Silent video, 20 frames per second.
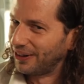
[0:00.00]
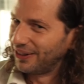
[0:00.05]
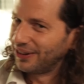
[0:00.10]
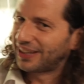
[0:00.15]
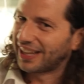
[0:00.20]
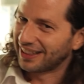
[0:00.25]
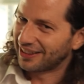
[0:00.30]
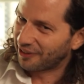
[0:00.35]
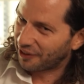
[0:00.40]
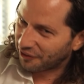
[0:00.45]

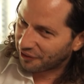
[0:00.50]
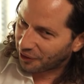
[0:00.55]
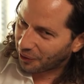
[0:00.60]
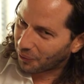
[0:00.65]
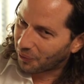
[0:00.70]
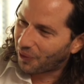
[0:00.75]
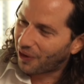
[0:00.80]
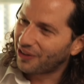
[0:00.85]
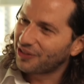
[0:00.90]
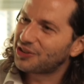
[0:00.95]
Okay,
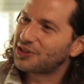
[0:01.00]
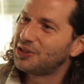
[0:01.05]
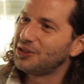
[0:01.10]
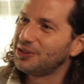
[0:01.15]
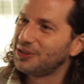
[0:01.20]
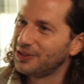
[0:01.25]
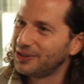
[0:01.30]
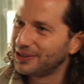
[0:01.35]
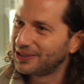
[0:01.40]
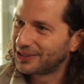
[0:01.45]
once
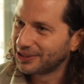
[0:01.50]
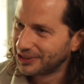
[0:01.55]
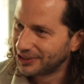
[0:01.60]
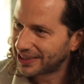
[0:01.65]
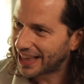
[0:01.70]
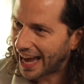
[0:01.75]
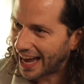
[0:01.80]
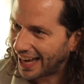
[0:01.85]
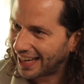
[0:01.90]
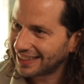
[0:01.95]
you do
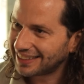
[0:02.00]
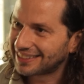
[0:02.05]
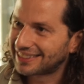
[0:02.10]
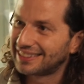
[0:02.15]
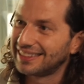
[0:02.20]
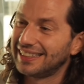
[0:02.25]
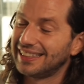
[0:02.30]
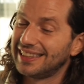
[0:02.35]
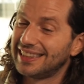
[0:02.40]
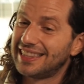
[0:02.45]
that,
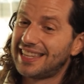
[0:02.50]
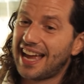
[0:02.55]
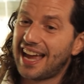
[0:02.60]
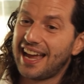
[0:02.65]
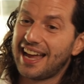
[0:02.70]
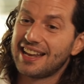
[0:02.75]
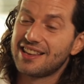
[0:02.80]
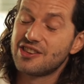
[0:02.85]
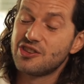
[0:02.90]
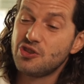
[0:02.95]

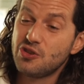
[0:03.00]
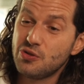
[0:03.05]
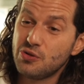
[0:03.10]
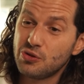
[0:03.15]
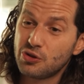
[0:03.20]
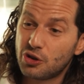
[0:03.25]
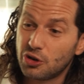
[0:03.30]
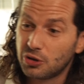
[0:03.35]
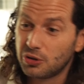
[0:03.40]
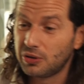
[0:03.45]
then
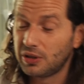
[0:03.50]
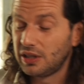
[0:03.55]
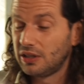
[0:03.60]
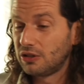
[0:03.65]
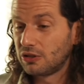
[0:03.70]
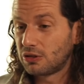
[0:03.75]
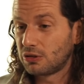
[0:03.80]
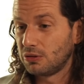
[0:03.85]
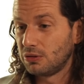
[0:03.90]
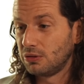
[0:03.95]
you go
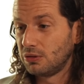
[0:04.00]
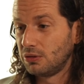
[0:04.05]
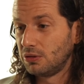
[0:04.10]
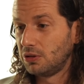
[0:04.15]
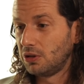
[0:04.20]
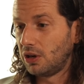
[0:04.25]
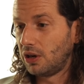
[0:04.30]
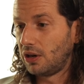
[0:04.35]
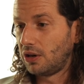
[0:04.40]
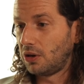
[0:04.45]

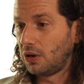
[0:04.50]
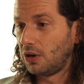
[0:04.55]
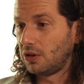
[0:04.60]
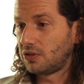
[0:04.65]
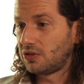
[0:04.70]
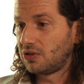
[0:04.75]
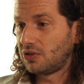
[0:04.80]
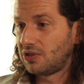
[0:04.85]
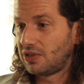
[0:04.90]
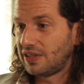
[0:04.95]
into a
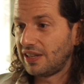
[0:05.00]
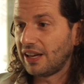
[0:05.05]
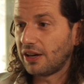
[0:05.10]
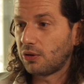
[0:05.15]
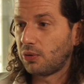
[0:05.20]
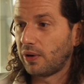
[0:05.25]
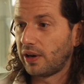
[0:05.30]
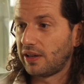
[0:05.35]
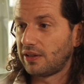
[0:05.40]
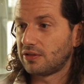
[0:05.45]

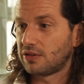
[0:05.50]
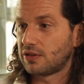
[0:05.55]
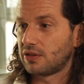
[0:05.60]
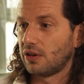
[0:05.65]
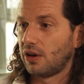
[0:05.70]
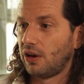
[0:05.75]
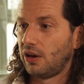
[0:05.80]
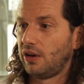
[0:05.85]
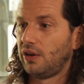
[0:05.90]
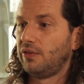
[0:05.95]
sequence
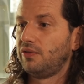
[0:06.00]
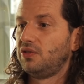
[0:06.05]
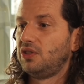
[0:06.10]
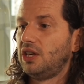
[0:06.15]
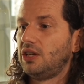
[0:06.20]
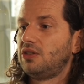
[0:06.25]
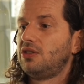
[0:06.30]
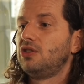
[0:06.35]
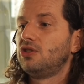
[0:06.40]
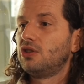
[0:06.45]
of
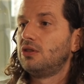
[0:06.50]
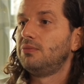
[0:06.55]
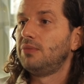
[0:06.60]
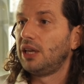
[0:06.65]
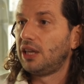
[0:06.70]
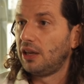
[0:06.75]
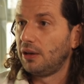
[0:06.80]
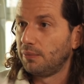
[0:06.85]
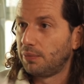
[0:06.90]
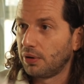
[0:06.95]

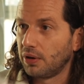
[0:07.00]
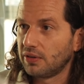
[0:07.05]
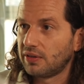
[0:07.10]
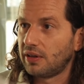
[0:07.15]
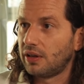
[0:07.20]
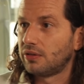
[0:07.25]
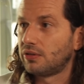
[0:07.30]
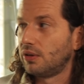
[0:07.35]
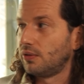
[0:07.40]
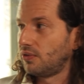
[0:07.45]
decision-making
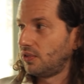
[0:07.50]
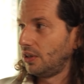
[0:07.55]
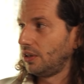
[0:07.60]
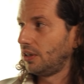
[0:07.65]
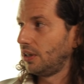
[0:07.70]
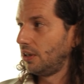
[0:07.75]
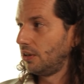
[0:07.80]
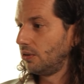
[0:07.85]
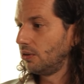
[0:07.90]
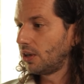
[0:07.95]
process of
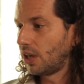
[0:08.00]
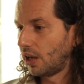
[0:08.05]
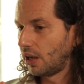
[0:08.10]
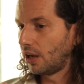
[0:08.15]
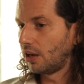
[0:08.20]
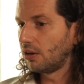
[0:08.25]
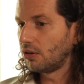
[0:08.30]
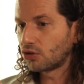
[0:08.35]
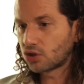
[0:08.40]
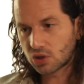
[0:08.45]
thinking,
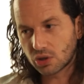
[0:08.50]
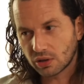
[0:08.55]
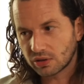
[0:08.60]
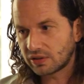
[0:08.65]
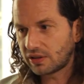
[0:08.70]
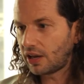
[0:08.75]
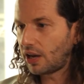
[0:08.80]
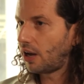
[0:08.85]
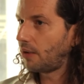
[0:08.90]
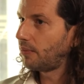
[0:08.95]
okay, short
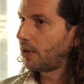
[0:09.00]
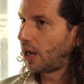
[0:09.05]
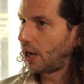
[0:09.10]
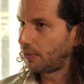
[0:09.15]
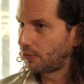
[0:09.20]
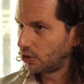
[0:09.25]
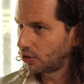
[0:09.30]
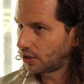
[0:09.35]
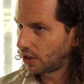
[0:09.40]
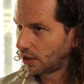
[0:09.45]
term,
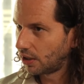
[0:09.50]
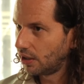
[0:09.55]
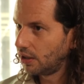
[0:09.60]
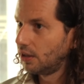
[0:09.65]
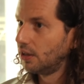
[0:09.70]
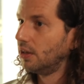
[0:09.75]
I'm okay.